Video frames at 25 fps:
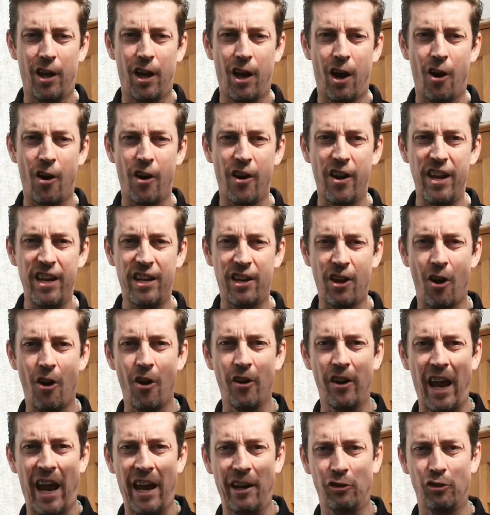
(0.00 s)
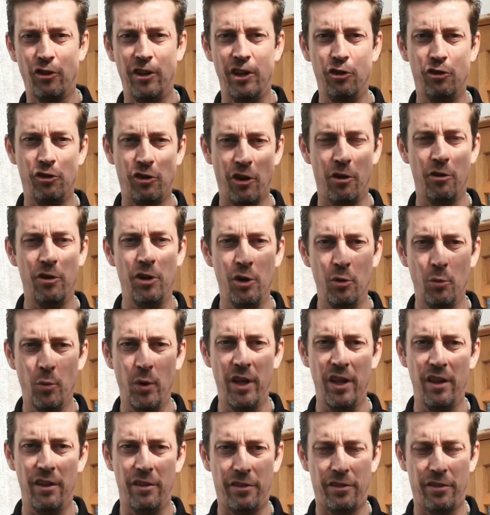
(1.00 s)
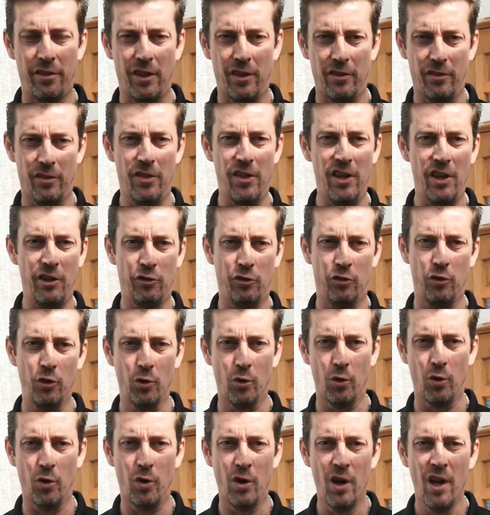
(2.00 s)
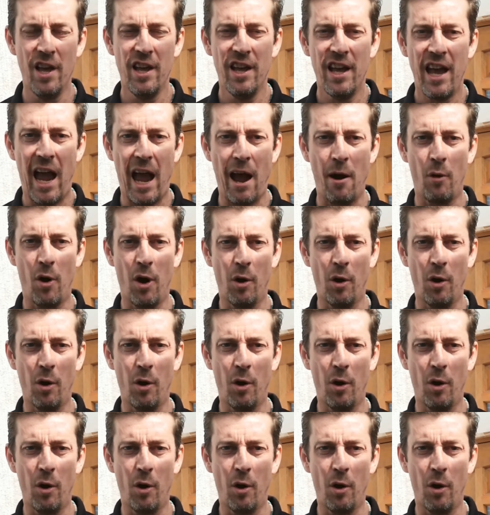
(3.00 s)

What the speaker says: I can't actually show you with this door how